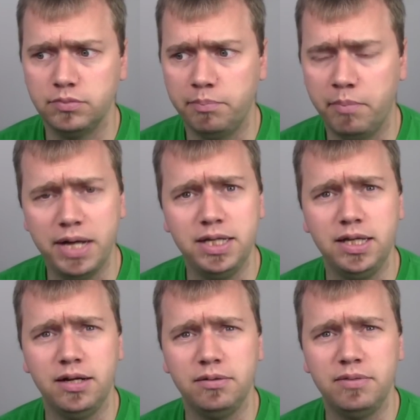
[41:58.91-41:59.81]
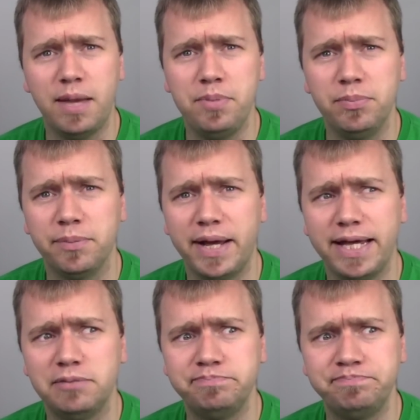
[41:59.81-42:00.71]
money, and get people to buy
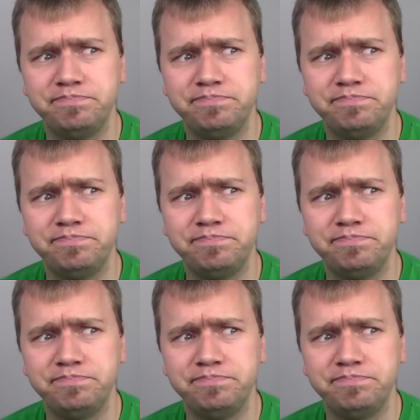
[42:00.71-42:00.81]
it.